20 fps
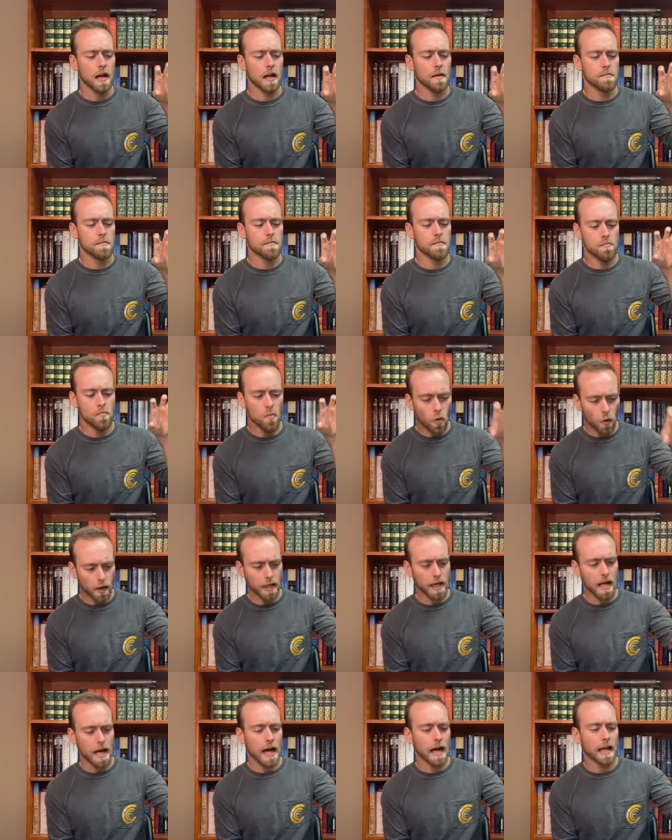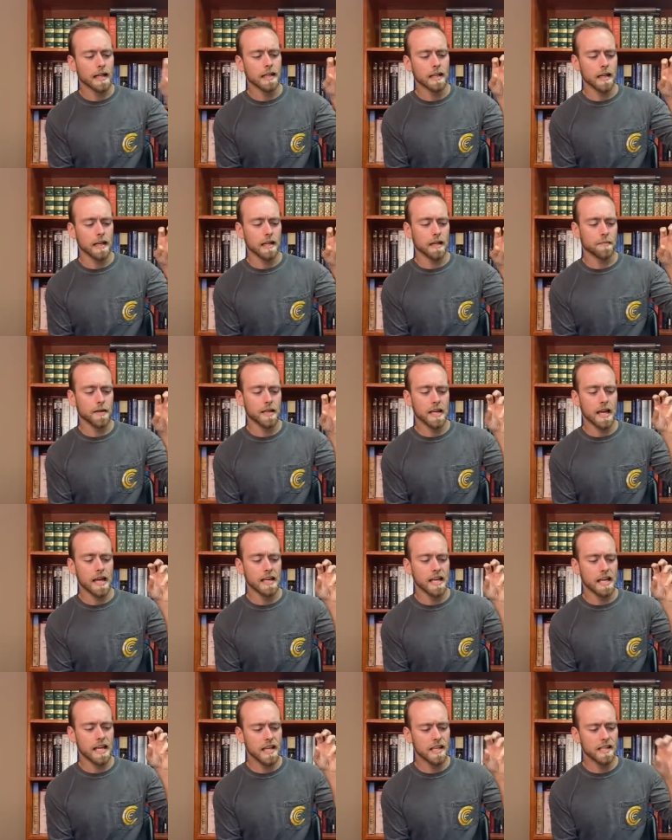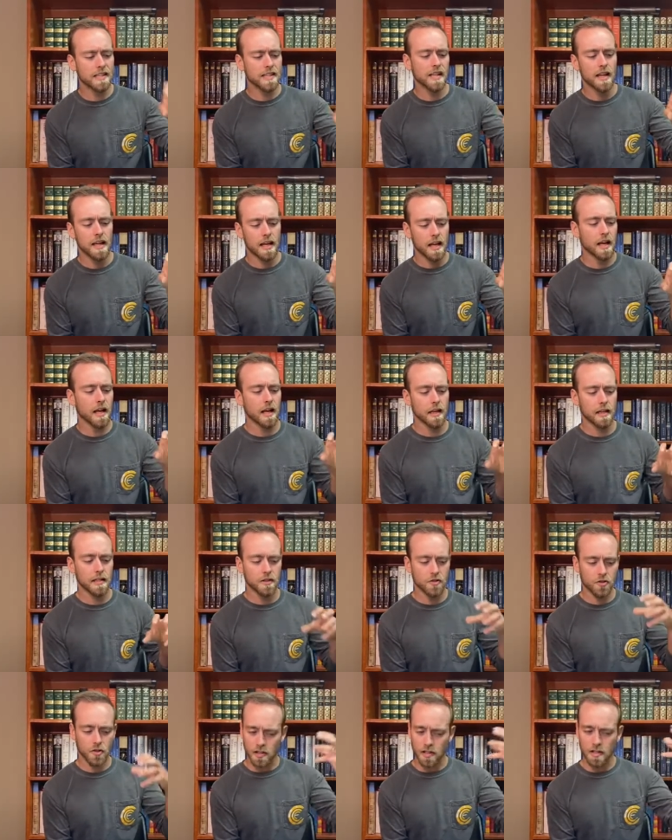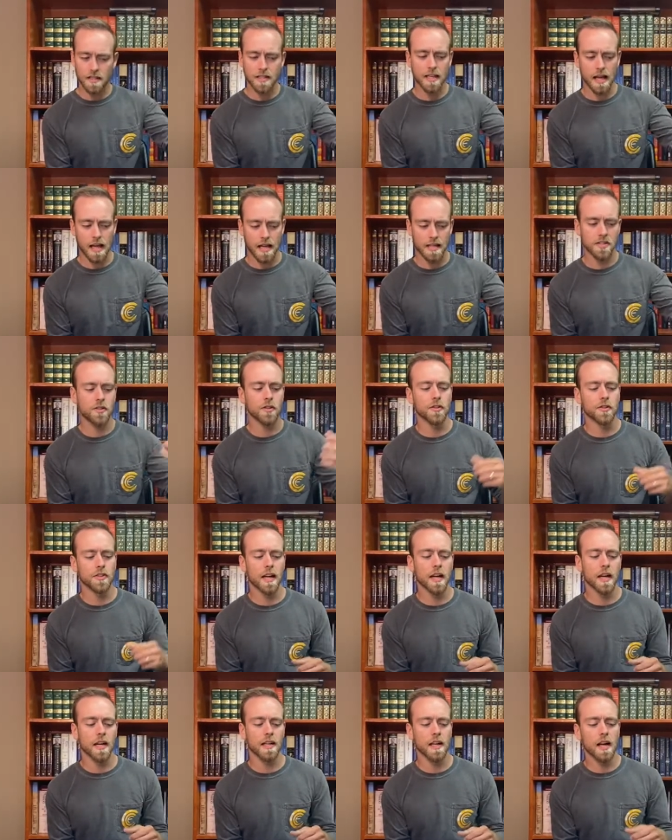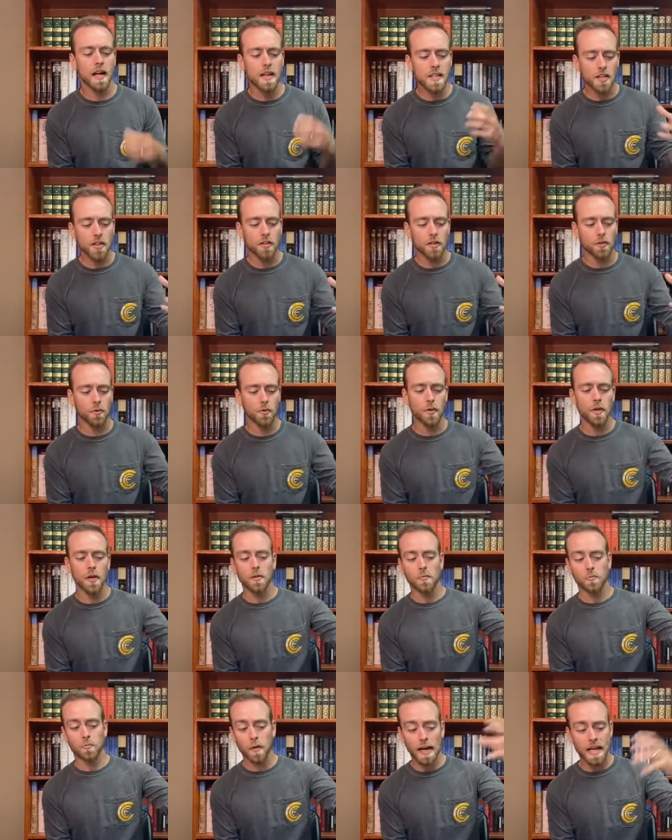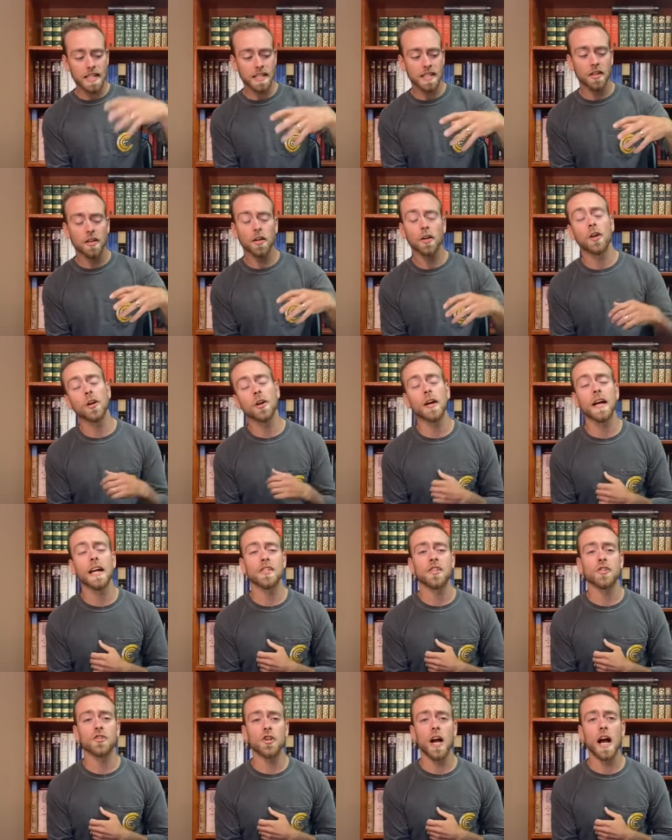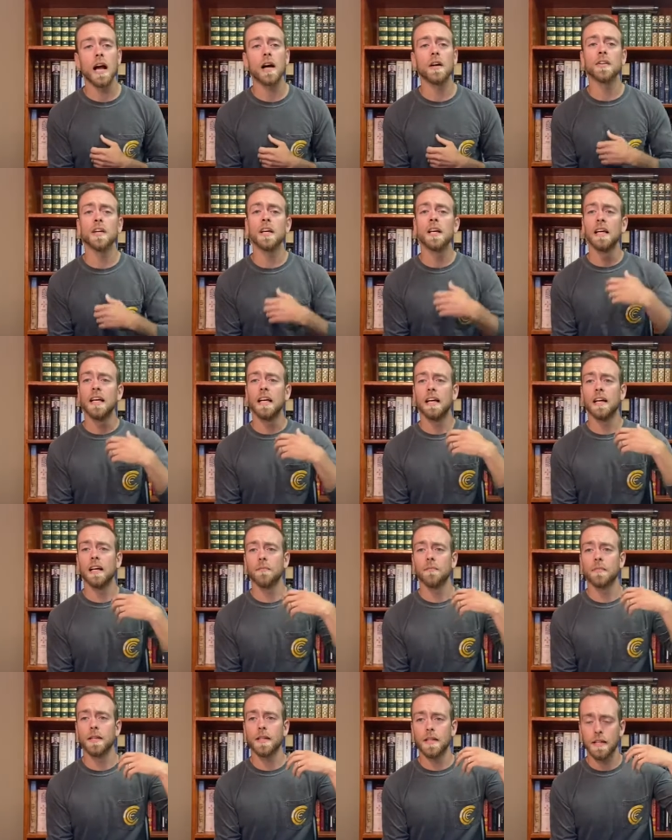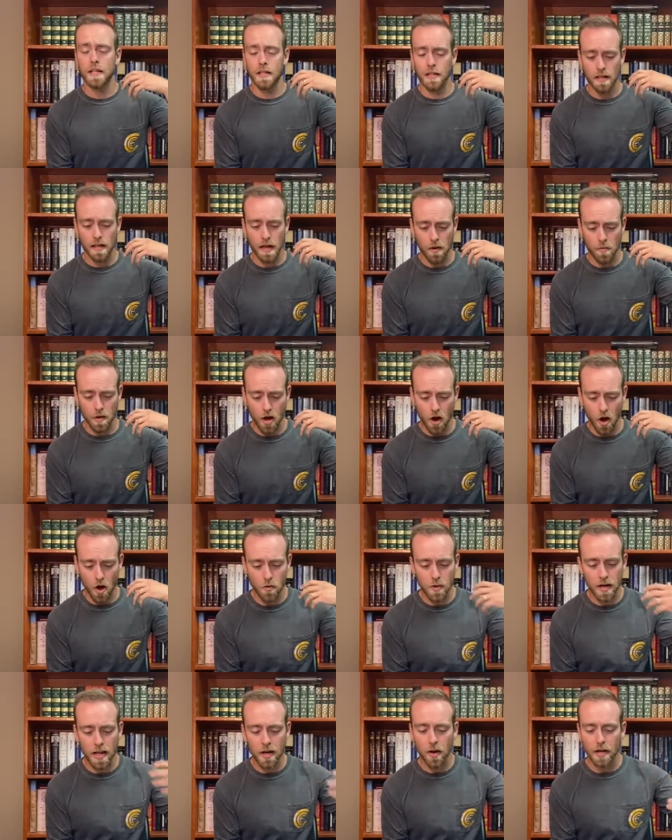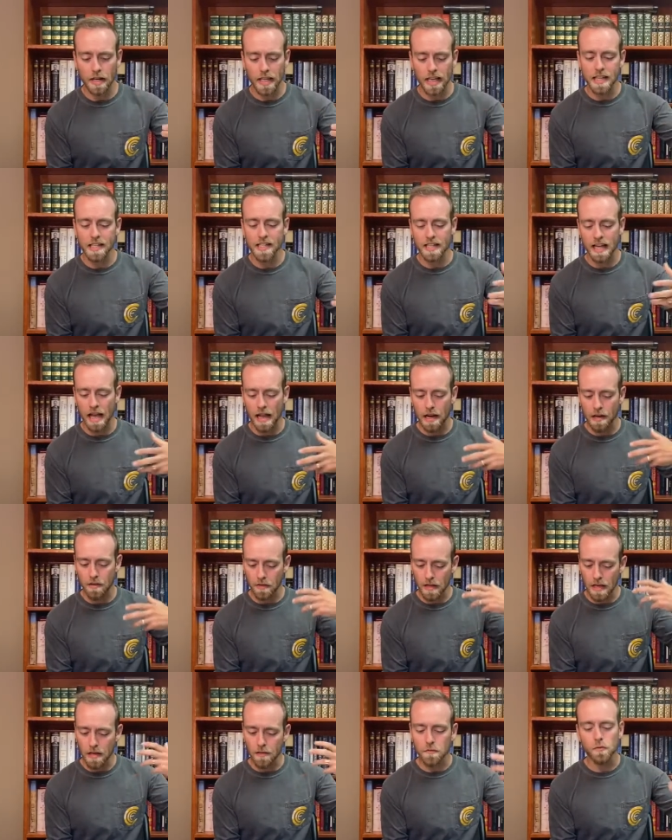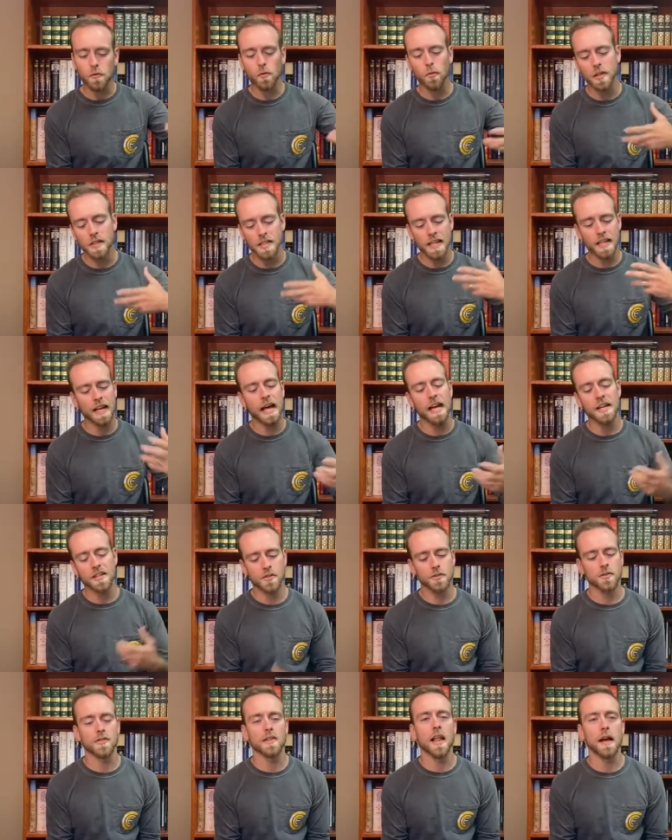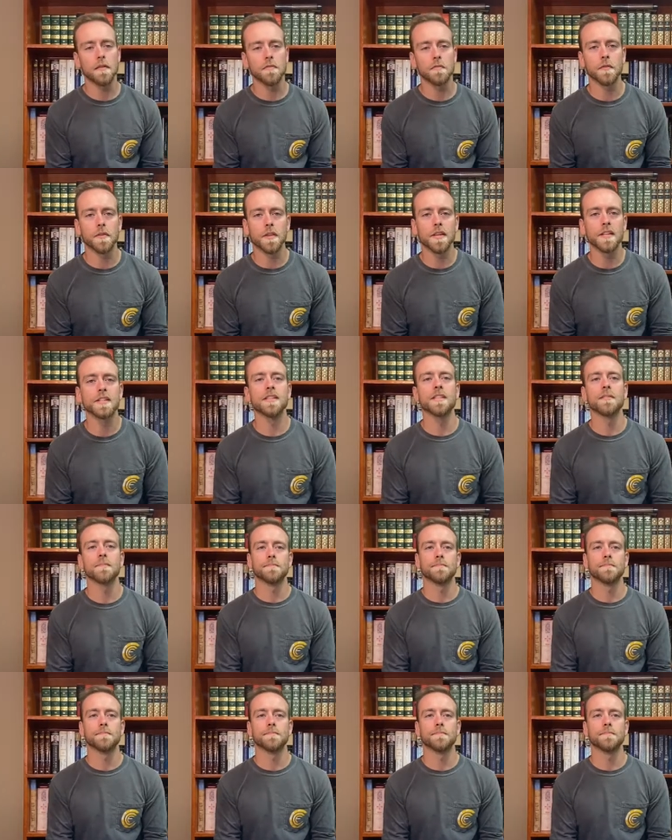um, Mordecai um, and, and his, uh, it's Esther's uh, cousin who raised her as a child. Um, but it, I want to hone in on his kind of influence in Esther's life for this.